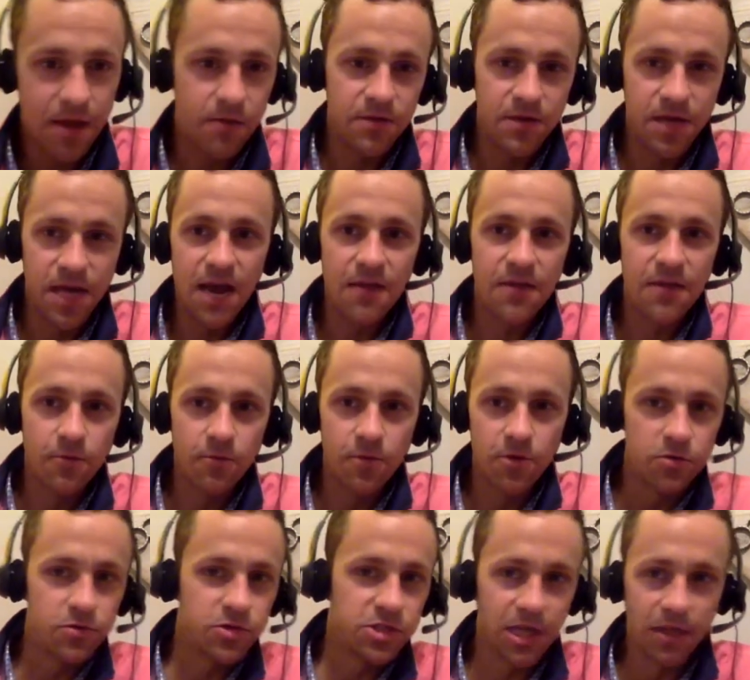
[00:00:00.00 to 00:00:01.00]
yeah, they
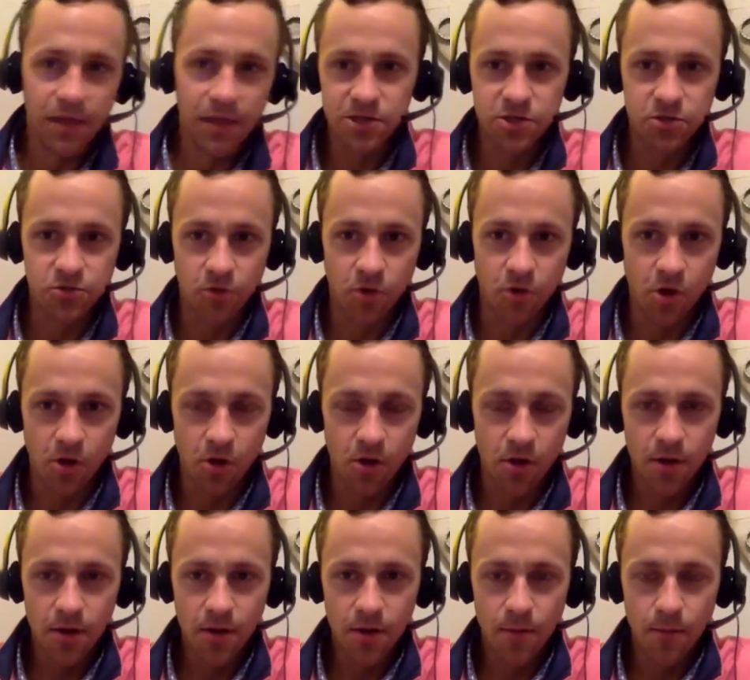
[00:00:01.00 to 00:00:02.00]
reduce cholesterol,
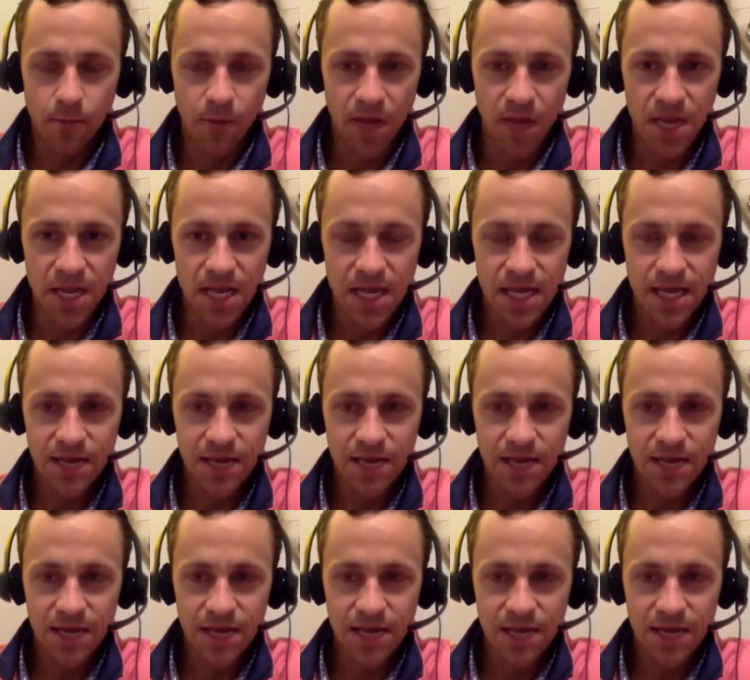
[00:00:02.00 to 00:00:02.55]
but